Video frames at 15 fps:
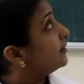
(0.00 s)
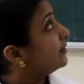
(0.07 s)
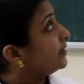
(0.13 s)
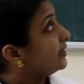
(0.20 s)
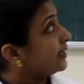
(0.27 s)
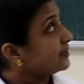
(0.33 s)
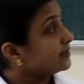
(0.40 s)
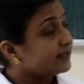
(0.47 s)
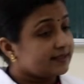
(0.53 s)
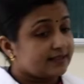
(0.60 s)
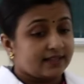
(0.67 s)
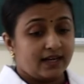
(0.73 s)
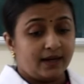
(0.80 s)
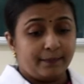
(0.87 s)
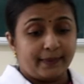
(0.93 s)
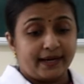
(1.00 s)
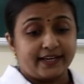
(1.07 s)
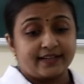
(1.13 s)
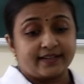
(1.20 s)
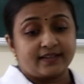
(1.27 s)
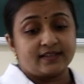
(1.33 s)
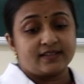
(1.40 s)
The next is the
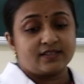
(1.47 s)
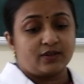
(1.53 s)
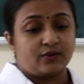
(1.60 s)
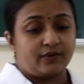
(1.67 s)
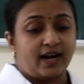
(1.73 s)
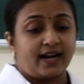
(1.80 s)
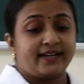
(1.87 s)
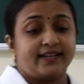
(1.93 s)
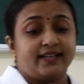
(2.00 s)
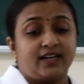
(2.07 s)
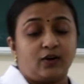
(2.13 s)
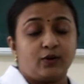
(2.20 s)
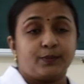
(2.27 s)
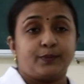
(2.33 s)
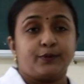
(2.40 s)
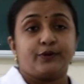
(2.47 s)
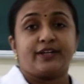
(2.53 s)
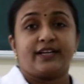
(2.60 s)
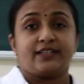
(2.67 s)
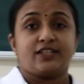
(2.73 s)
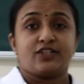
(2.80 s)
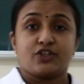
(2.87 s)
maintenance of cardiac output
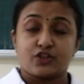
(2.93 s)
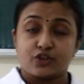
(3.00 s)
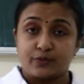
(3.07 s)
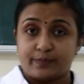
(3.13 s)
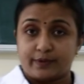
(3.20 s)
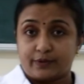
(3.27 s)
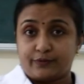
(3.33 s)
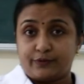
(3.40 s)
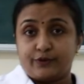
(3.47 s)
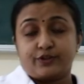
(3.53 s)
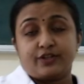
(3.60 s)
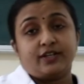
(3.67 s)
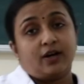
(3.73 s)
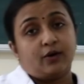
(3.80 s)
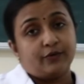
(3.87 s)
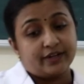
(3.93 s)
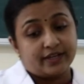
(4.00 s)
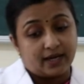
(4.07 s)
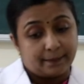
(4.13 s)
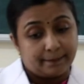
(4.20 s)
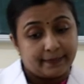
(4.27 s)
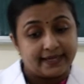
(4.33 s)
and the tissue perfusion, how we
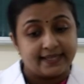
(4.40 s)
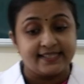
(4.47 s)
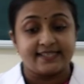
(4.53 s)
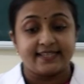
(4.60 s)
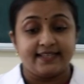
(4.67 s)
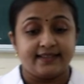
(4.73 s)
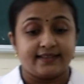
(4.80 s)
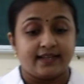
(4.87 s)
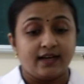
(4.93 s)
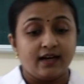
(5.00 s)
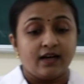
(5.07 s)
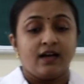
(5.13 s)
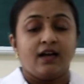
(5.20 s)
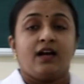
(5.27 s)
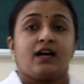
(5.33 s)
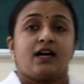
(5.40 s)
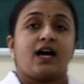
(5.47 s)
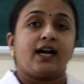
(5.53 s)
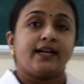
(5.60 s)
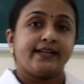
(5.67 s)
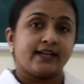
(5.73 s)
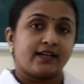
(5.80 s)
can maintain the
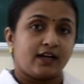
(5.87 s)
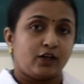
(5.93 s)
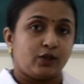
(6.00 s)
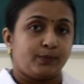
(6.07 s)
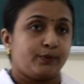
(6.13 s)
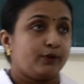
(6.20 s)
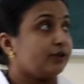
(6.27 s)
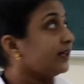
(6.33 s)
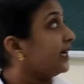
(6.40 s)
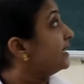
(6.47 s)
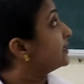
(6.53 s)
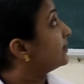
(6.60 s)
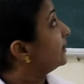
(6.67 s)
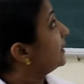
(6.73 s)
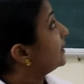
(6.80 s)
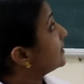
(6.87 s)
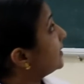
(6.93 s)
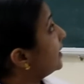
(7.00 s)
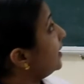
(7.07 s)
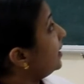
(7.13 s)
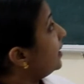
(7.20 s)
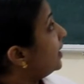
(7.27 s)
cardiac output as well as
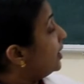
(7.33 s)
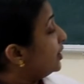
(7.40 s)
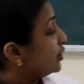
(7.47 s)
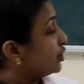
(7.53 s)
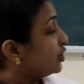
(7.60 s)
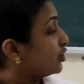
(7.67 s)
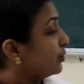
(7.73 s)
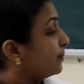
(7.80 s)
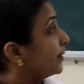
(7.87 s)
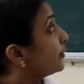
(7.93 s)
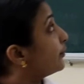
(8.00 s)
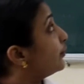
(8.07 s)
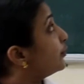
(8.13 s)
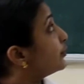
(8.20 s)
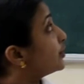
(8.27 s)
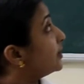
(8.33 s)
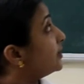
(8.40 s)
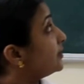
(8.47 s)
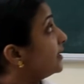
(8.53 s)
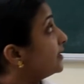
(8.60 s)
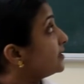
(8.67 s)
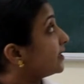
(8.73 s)
the tissue
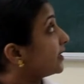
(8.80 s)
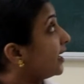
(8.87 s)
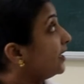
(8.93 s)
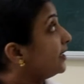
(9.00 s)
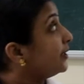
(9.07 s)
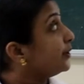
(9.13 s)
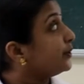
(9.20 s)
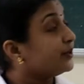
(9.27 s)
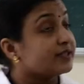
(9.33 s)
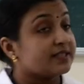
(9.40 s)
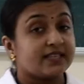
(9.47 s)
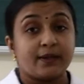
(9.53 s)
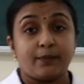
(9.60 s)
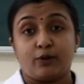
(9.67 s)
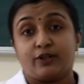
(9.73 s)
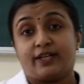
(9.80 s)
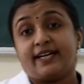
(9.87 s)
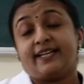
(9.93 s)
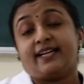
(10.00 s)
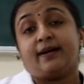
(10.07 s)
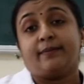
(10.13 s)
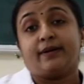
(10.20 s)
perfusion. That is a continuous
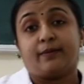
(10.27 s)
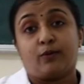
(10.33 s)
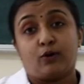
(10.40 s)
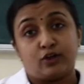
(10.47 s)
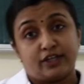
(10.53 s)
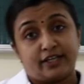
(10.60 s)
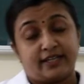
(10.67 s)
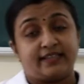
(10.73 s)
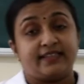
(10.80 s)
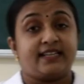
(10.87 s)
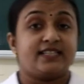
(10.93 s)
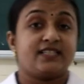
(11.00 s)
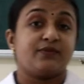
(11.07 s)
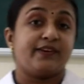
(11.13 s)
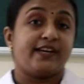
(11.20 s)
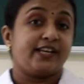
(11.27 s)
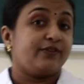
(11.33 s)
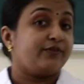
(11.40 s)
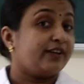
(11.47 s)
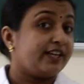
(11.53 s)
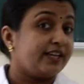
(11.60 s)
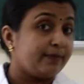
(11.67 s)
hemodynamic monitoring, that is very,
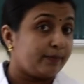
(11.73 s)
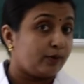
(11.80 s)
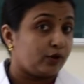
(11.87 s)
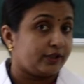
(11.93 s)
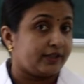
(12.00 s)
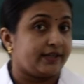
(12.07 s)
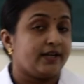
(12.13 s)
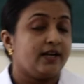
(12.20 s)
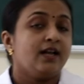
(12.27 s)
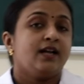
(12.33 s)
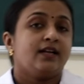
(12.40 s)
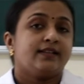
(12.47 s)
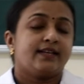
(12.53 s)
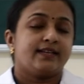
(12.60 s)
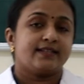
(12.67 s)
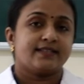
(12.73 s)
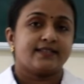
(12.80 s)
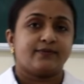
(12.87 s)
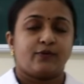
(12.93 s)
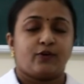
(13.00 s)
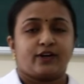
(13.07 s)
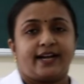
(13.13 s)
very important. That is
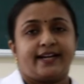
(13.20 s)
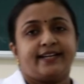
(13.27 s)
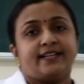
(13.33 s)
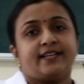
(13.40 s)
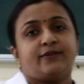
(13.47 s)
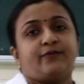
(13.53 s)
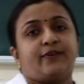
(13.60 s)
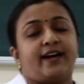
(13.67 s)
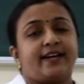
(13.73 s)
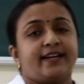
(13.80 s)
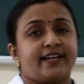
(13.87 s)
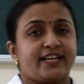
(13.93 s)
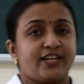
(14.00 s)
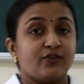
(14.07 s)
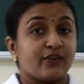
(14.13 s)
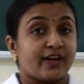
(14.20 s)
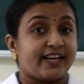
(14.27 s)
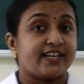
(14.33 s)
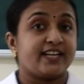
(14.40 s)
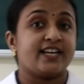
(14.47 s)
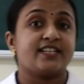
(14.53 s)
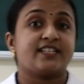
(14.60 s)
for identifying any
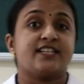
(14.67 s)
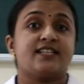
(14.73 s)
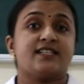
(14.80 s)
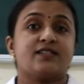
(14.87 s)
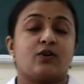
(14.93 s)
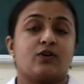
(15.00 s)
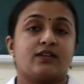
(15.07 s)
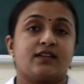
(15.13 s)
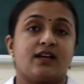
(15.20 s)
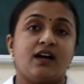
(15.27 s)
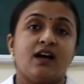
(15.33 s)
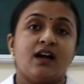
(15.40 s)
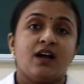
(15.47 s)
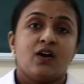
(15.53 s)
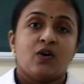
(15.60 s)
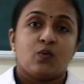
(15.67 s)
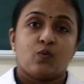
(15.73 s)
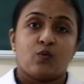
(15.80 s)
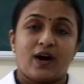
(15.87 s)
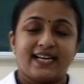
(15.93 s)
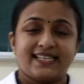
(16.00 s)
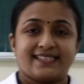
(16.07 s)
variations on the
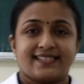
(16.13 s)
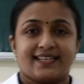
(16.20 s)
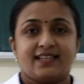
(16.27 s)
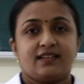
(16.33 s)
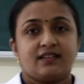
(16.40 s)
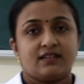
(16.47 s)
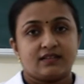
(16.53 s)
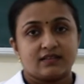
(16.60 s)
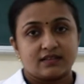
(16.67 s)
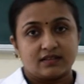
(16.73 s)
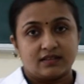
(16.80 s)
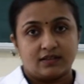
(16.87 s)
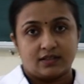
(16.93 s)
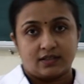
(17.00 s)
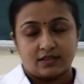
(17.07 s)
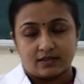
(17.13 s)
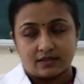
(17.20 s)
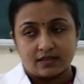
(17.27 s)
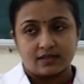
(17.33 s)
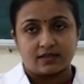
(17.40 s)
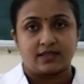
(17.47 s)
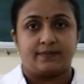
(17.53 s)
vital
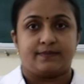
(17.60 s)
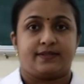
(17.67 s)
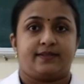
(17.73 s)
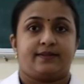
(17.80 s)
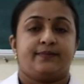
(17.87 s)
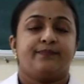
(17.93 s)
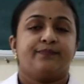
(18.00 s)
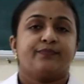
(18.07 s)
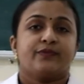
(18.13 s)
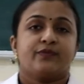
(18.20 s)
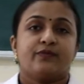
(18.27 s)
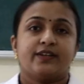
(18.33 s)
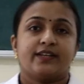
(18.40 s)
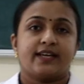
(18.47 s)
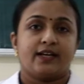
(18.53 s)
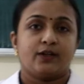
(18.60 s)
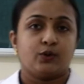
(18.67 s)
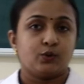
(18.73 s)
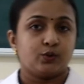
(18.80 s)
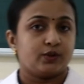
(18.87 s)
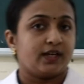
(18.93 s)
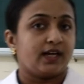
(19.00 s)
systems. We can
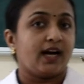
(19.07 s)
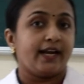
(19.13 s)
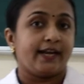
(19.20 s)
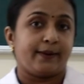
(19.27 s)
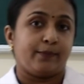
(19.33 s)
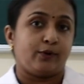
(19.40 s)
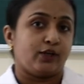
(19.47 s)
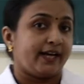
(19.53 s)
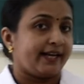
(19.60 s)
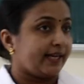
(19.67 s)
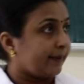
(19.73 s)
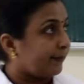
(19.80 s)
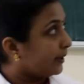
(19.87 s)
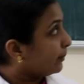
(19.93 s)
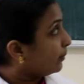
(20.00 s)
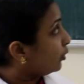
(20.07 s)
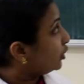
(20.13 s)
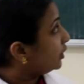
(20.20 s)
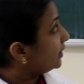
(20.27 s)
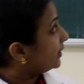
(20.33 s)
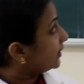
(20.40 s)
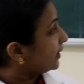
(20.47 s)
do the hemodynamic
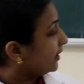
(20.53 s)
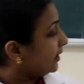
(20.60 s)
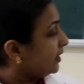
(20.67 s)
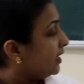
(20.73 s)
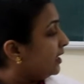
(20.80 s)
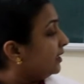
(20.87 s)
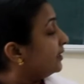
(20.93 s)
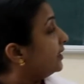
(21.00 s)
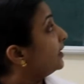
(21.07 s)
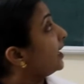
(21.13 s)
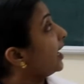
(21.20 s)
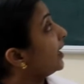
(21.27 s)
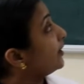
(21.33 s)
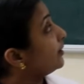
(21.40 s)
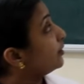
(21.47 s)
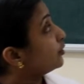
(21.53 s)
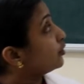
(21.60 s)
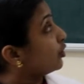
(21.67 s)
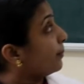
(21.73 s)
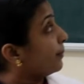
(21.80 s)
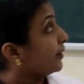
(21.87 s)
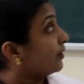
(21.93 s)
monitoring. Then
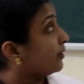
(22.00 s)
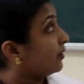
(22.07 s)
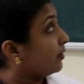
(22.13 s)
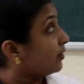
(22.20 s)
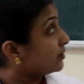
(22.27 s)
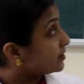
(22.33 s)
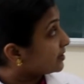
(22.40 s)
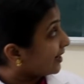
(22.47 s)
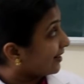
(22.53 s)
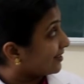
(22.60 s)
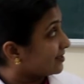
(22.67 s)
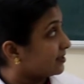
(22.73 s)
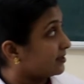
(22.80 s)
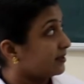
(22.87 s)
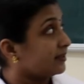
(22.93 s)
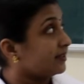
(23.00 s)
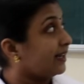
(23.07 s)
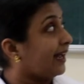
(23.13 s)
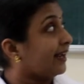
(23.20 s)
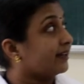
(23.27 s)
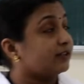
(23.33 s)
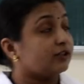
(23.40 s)
ionotropic drugs
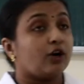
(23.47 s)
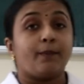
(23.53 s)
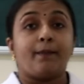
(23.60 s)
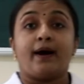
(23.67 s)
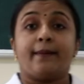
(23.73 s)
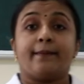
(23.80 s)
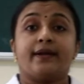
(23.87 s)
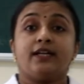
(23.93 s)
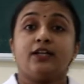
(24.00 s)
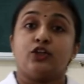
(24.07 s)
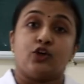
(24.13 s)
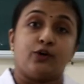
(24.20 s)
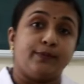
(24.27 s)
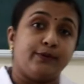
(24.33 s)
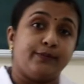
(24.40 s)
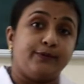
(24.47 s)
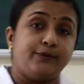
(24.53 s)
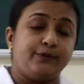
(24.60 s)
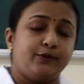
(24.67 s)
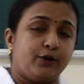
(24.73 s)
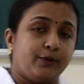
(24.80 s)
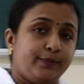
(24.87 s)
like dopamine,
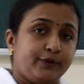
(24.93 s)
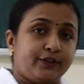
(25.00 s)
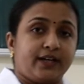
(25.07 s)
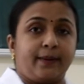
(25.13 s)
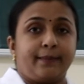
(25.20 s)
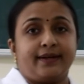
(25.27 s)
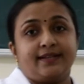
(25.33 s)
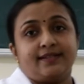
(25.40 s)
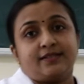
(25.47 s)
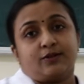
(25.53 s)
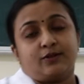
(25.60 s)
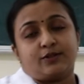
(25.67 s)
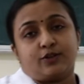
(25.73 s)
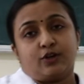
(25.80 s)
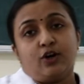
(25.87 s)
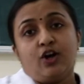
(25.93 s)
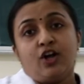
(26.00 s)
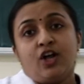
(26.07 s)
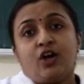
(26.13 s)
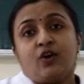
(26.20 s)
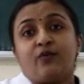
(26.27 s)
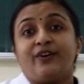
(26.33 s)
dobutamine is also
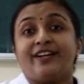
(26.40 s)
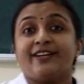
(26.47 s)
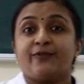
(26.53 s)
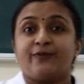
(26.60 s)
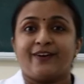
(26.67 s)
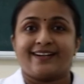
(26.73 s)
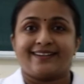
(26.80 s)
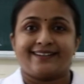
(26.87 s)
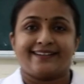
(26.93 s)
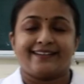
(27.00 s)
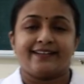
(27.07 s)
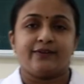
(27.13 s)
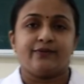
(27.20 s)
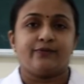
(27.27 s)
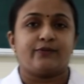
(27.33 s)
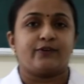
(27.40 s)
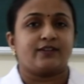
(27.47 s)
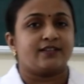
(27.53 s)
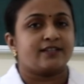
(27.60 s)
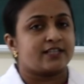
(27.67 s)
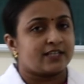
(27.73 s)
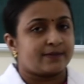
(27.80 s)
very effective for
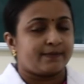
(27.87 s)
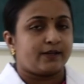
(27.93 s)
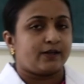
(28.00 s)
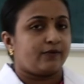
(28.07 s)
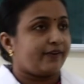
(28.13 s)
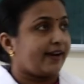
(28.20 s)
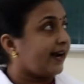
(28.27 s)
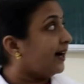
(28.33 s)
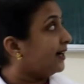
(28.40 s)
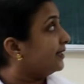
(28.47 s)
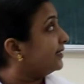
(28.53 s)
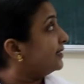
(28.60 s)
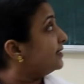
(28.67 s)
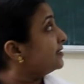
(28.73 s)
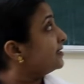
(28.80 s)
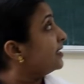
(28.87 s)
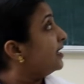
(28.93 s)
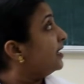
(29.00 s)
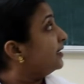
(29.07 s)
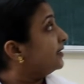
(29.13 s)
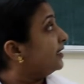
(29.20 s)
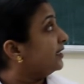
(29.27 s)
the treatment of ARDS.
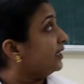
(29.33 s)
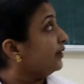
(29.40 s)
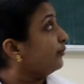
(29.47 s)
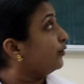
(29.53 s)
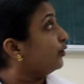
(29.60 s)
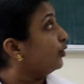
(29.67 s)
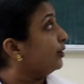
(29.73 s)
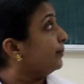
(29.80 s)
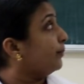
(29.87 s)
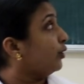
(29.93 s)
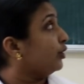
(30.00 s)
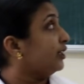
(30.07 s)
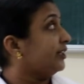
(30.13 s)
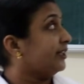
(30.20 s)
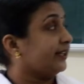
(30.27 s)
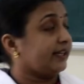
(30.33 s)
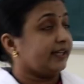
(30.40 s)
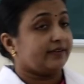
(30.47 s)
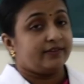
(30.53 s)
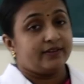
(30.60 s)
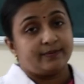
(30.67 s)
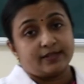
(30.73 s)
Then the fluid
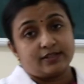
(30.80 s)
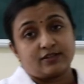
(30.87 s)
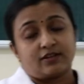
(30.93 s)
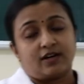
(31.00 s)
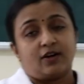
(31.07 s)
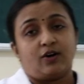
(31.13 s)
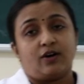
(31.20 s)
monitoring, you must